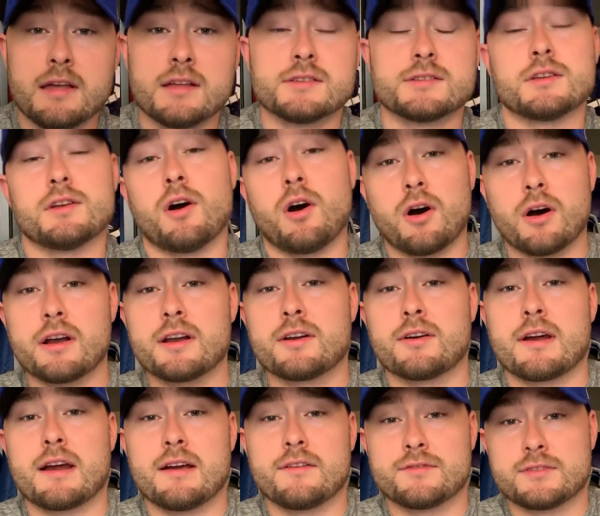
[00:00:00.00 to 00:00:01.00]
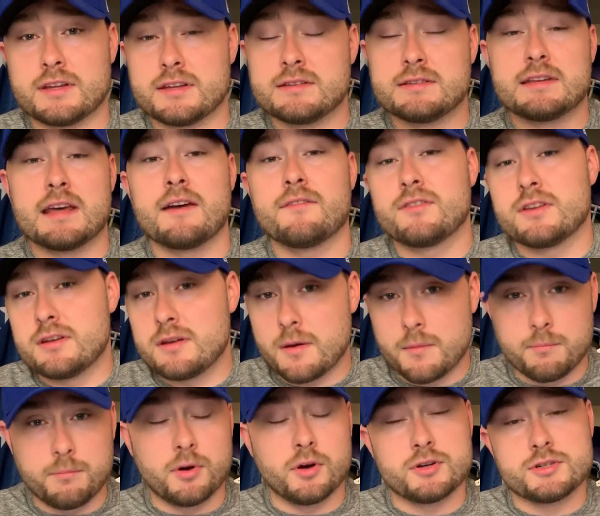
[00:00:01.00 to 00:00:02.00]
It's an autographed
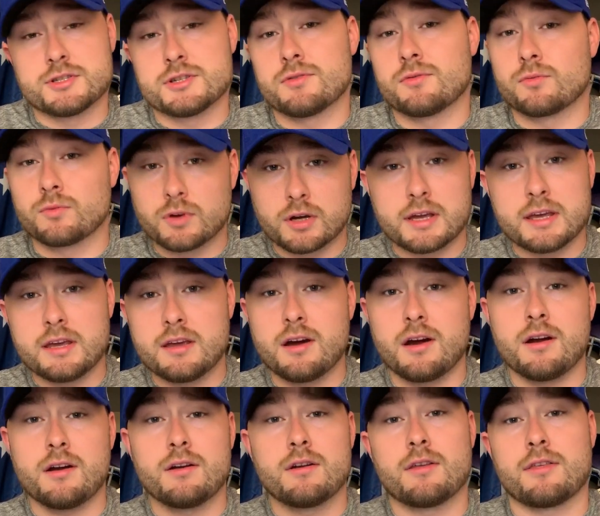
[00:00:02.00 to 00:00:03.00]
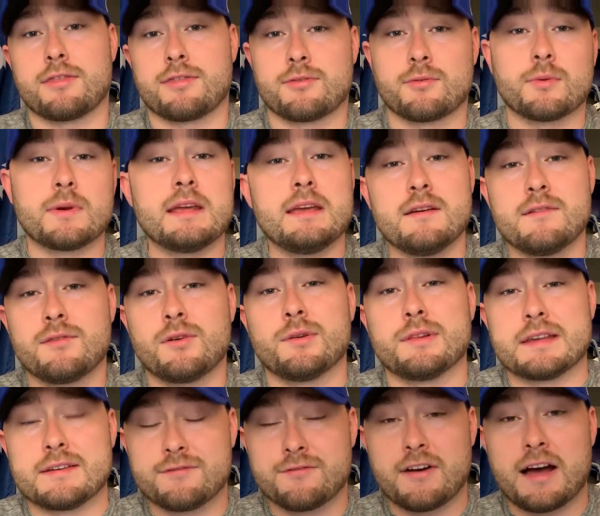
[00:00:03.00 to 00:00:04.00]
Devin Bush rookie card, 3 of
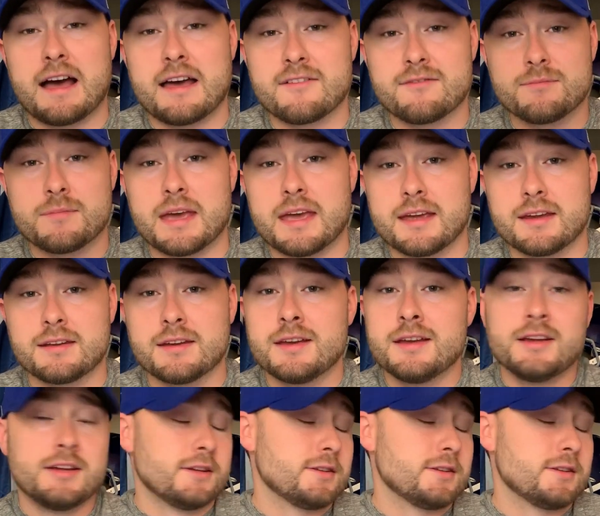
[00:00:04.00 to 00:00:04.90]
only 5 made.